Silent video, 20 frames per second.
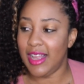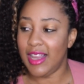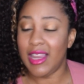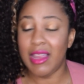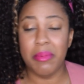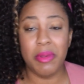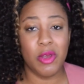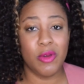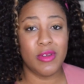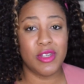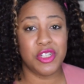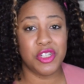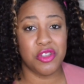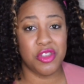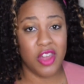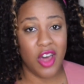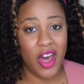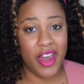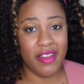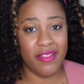let me know what you
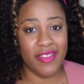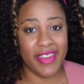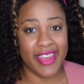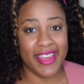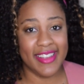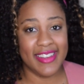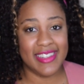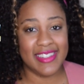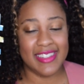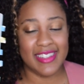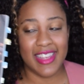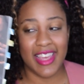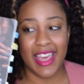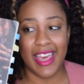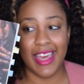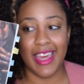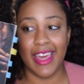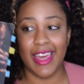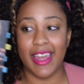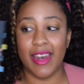thought of it
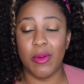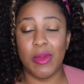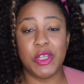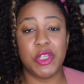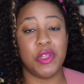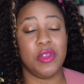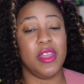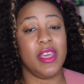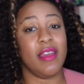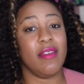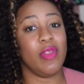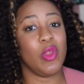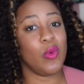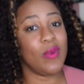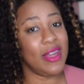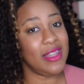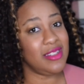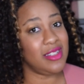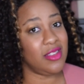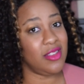and what you think of the
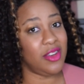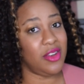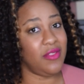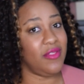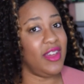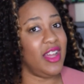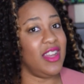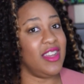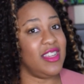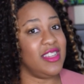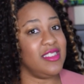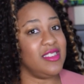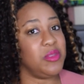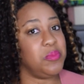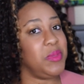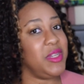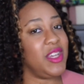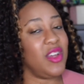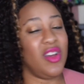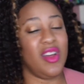rest of the
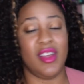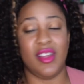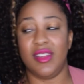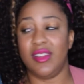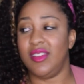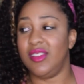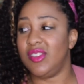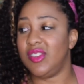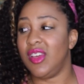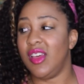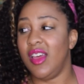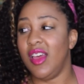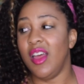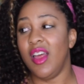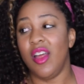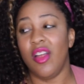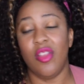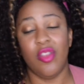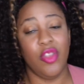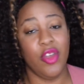novellas, because
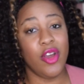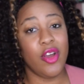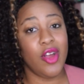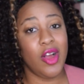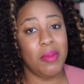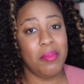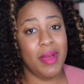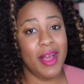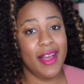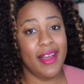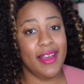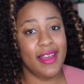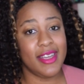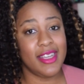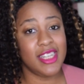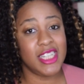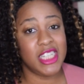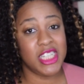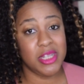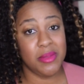they're on
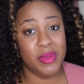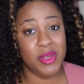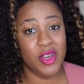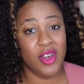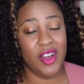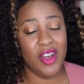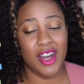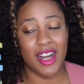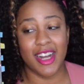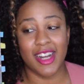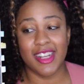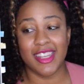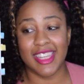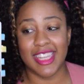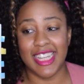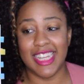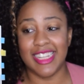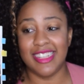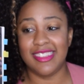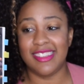my TBR
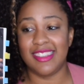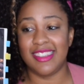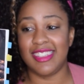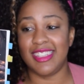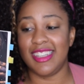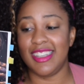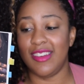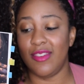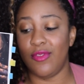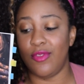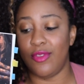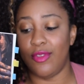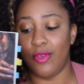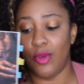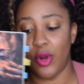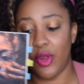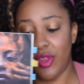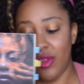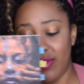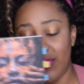list
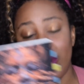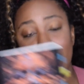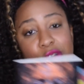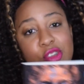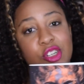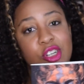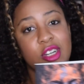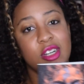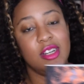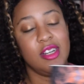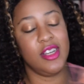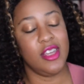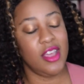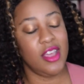for the future.